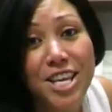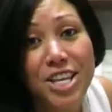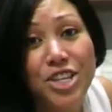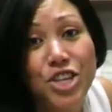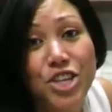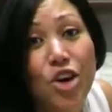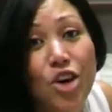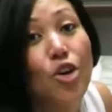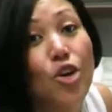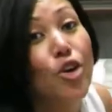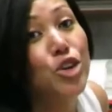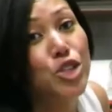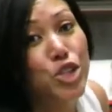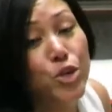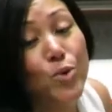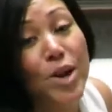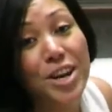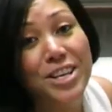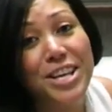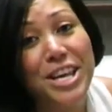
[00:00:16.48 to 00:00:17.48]
edition on
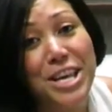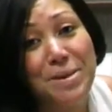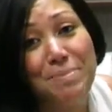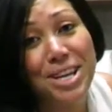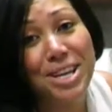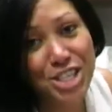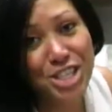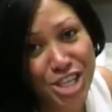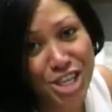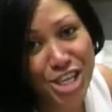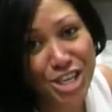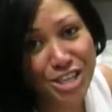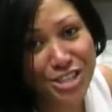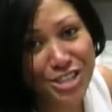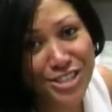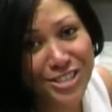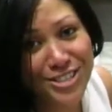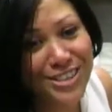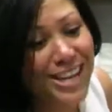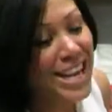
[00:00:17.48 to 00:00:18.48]
sugarcane
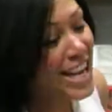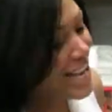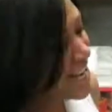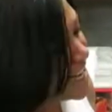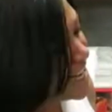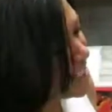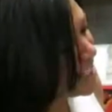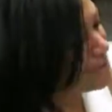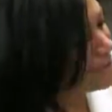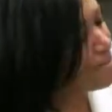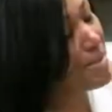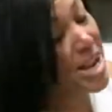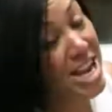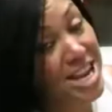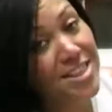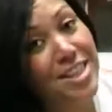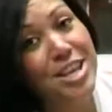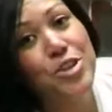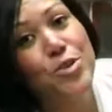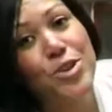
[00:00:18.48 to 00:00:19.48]
machines. It's
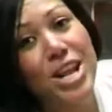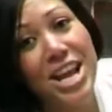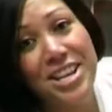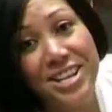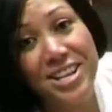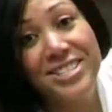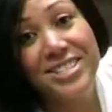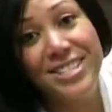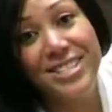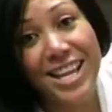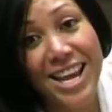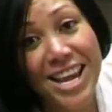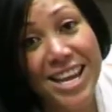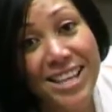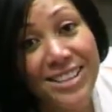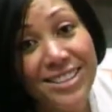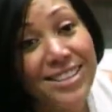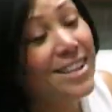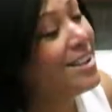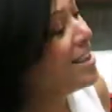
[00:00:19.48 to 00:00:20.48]
made in United
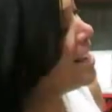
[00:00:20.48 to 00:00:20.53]
States,